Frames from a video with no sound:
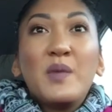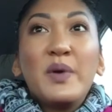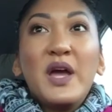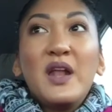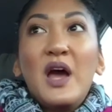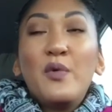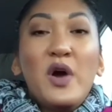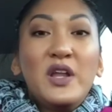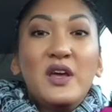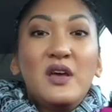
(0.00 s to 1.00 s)
but I
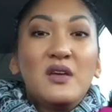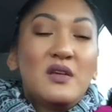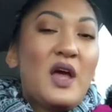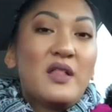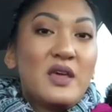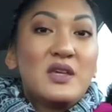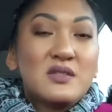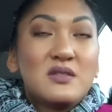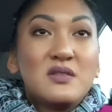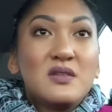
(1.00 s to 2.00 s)
want to at
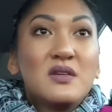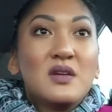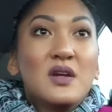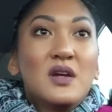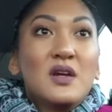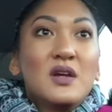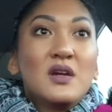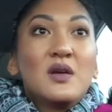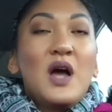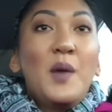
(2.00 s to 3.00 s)
least
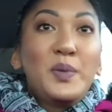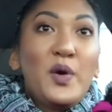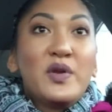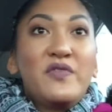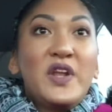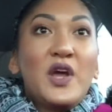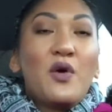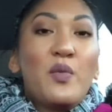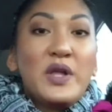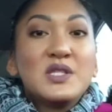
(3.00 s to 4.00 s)
upload a video
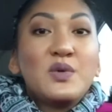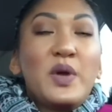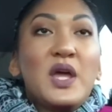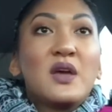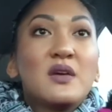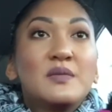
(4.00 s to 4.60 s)
once a week.